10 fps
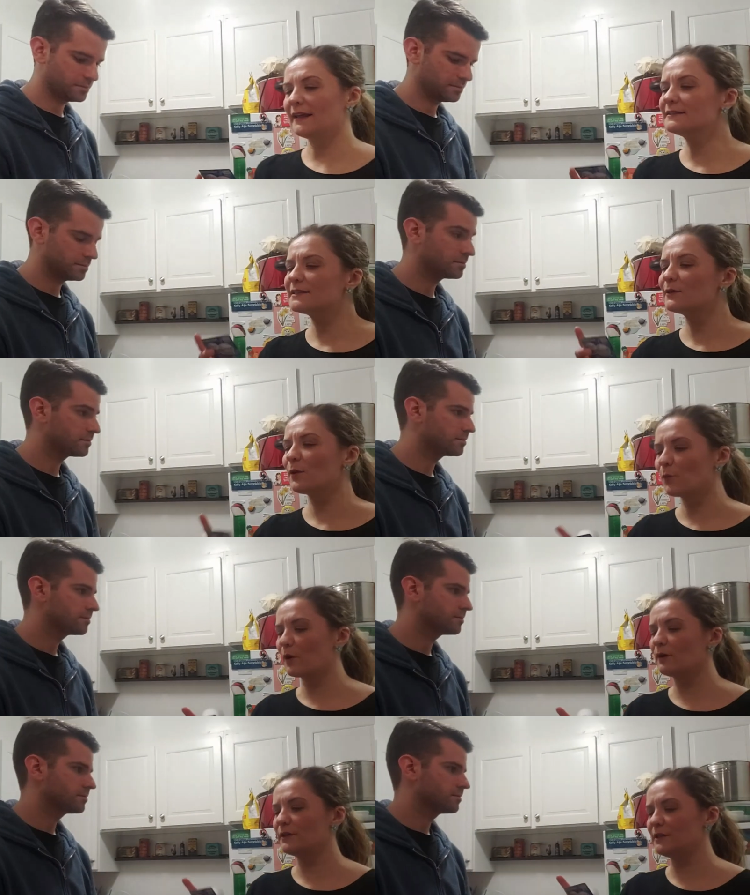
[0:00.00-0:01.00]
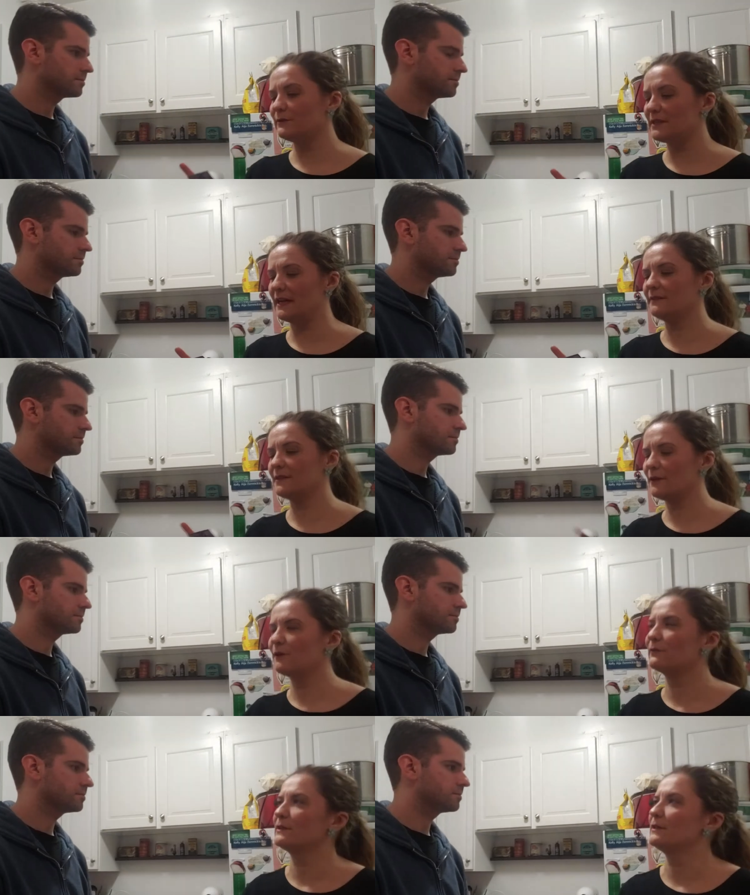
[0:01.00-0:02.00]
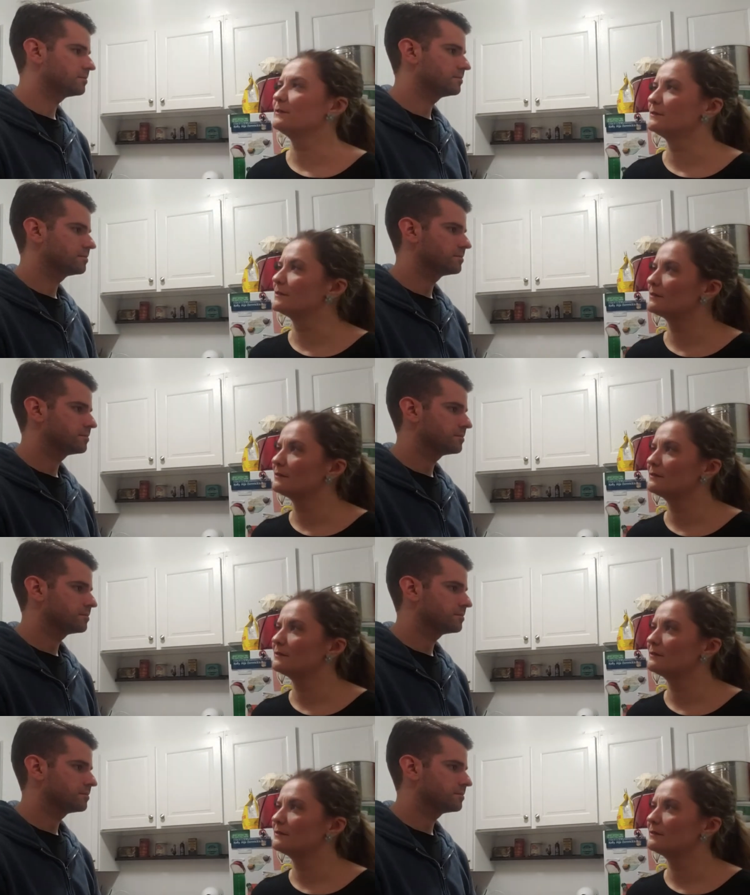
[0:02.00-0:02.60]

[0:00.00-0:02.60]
Speaker 1: Is there a word you tend to overuse?